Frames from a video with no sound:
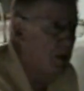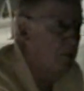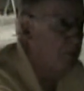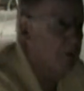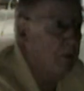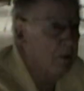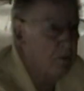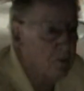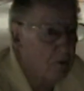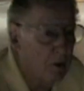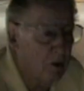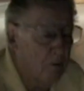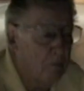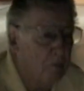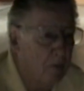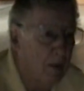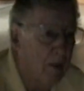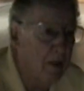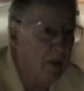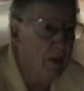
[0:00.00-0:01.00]
up in this
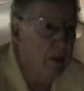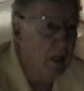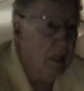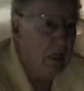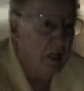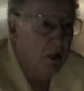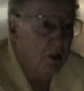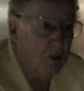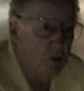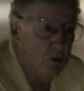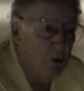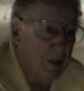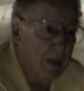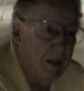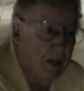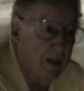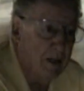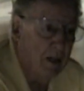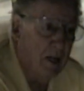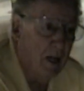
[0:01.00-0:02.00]
airplane, you
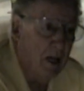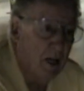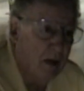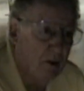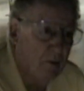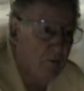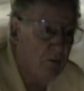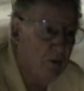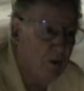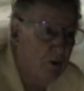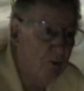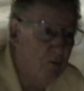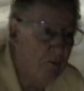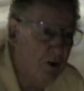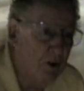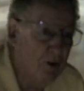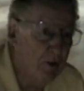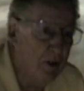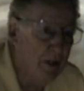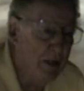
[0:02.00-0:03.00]
can't have a
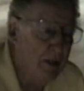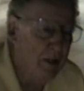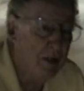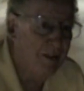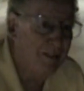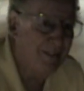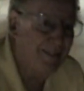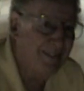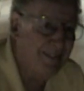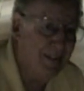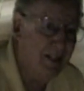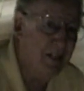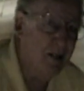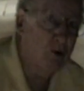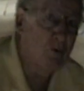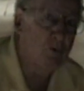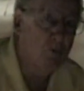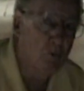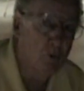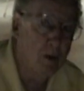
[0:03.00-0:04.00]
very
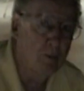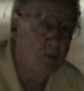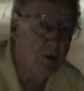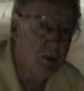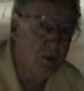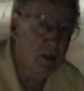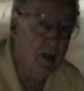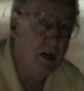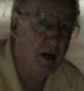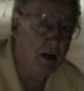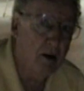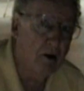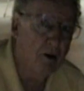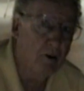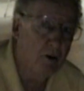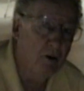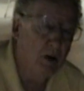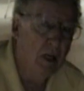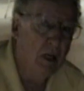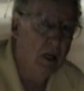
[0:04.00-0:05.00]
thick rubber
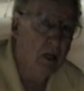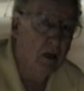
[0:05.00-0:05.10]
tire